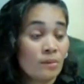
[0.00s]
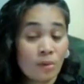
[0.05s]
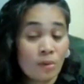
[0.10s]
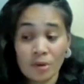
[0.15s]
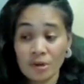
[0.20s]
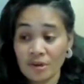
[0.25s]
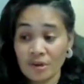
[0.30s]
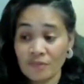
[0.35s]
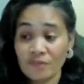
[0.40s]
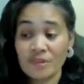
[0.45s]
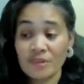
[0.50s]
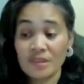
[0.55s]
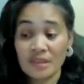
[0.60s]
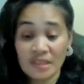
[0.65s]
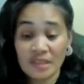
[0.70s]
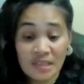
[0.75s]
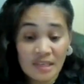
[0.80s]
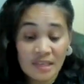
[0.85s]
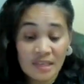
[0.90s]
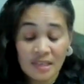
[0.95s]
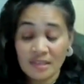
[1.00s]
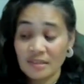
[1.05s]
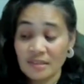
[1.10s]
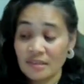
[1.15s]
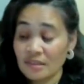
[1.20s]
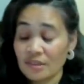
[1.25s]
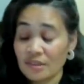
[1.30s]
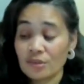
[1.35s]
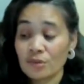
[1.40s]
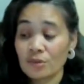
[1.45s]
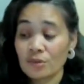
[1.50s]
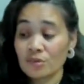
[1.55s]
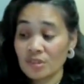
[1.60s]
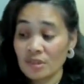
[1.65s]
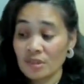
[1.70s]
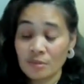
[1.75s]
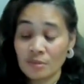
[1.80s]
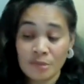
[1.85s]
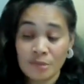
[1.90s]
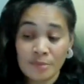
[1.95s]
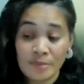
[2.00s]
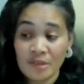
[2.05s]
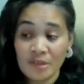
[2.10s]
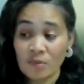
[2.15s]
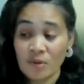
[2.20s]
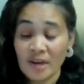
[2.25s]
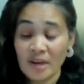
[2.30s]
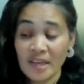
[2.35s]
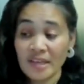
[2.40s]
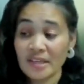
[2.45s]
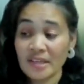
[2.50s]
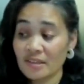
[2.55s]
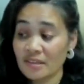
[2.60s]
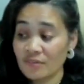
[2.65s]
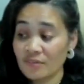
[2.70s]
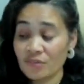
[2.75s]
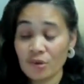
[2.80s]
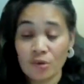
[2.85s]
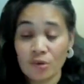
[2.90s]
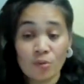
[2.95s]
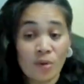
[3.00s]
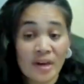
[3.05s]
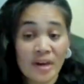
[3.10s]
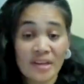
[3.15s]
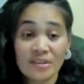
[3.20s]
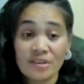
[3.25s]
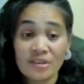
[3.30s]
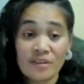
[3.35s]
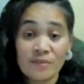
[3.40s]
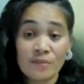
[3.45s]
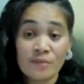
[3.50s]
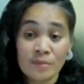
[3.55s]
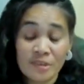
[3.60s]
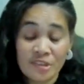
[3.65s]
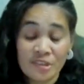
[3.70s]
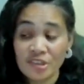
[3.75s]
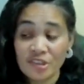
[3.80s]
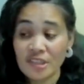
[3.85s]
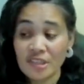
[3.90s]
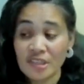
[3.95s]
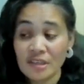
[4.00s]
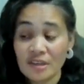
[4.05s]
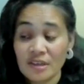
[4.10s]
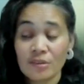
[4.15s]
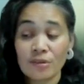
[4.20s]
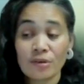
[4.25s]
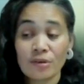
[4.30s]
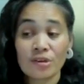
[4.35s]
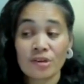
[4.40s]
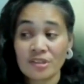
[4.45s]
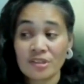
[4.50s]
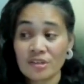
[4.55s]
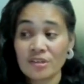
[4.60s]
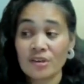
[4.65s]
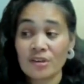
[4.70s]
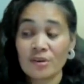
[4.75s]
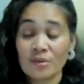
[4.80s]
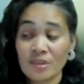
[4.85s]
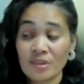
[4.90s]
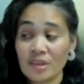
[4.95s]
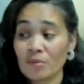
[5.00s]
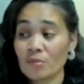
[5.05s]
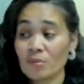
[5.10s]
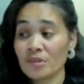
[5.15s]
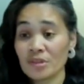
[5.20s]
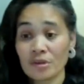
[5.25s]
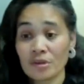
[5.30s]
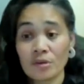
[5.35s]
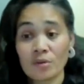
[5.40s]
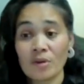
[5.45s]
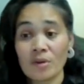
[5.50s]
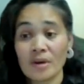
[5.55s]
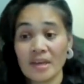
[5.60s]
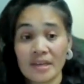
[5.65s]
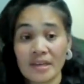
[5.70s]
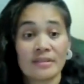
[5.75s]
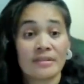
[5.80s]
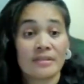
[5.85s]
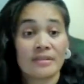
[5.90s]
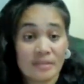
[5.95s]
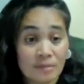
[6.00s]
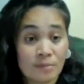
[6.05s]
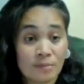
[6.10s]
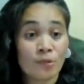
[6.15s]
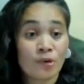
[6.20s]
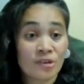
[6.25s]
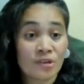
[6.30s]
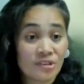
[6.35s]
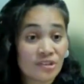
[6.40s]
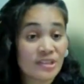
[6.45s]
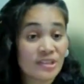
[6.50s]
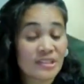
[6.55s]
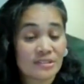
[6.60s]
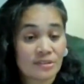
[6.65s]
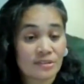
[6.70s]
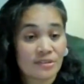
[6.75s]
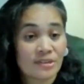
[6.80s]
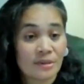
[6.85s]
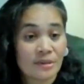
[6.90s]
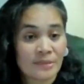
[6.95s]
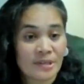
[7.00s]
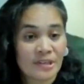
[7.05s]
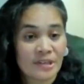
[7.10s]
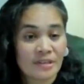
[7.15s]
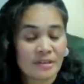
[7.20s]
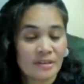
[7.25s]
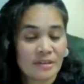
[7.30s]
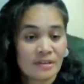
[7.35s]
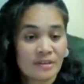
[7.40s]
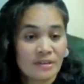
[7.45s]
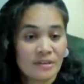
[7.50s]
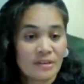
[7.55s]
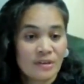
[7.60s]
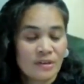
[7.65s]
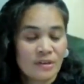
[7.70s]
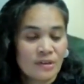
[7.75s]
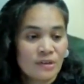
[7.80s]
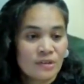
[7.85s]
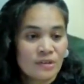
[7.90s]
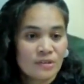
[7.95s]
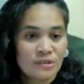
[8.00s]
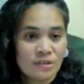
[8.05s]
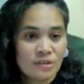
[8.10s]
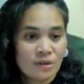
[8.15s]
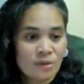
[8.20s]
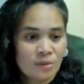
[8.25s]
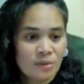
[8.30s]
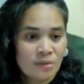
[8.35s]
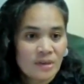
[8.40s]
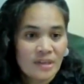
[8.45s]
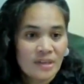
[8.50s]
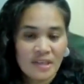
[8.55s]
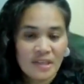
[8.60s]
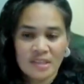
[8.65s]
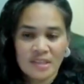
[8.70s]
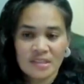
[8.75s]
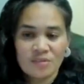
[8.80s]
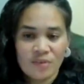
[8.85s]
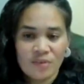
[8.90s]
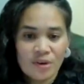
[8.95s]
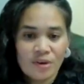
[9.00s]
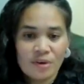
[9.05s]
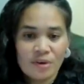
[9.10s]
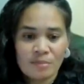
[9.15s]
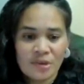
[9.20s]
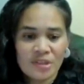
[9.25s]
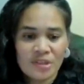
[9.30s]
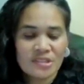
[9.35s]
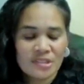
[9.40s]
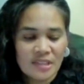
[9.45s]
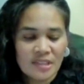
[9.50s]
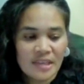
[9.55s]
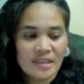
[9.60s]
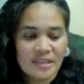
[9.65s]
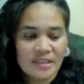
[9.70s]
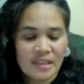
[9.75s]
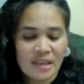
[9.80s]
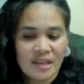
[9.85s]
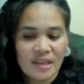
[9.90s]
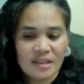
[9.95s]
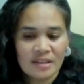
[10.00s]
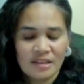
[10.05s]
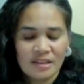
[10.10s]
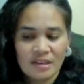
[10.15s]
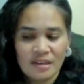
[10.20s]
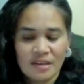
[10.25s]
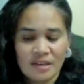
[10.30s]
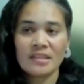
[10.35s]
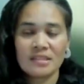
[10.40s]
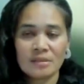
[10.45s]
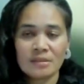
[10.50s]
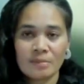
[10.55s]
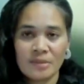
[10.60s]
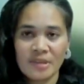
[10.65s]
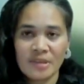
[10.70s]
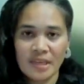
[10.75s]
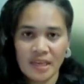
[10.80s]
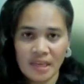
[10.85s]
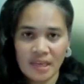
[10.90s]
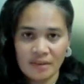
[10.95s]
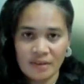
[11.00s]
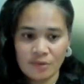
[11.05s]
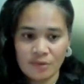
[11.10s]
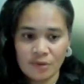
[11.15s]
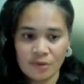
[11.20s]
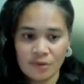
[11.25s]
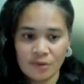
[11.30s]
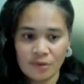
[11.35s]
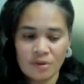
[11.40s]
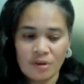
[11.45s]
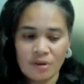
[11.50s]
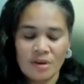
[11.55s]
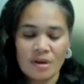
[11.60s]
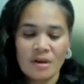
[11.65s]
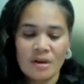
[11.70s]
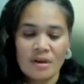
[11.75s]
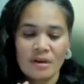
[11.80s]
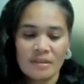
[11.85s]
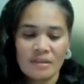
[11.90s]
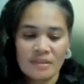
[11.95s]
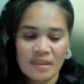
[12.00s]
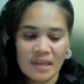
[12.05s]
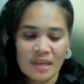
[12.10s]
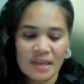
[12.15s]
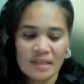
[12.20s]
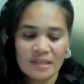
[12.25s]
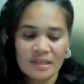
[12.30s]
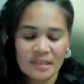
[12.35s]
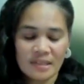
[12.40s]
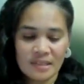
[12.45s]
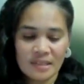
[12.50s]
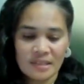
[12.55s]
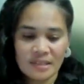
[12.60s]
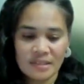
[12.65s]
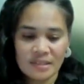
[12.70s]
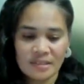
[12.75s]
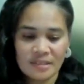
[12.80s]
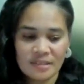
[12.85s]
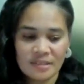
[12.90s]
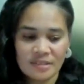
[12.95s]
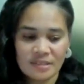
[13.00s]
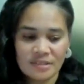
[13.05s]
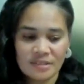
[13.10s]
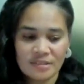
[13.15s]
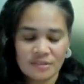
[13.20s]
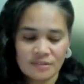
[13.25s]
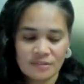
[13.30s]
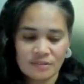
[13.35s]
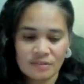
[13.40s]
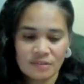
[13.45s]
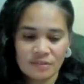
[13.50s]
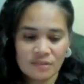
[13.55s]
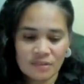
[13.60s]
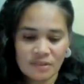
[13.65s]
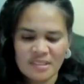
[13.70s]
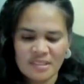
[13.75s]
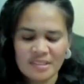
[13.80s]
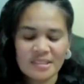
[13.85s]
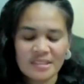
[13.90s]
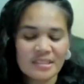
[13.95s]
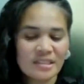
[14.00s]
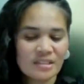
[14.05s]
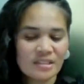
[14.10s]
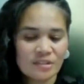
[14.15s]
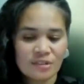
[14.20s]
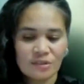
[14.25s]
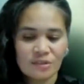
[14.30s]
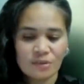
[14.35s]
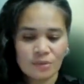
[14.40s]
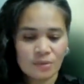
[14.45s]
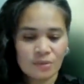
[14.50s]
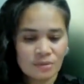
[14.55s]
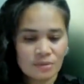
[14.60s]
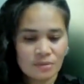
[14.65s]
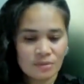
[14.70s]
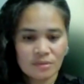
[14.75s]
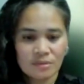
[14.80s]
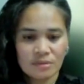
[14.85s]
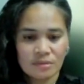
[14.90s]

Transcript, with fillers: Or if the kid, you tell them to be quiet, and if they're quiet, you give them a cookie, they're going to know that when they're quiet, more cookies are coming. So, it's very much like that. It's a behavior that is cyclical.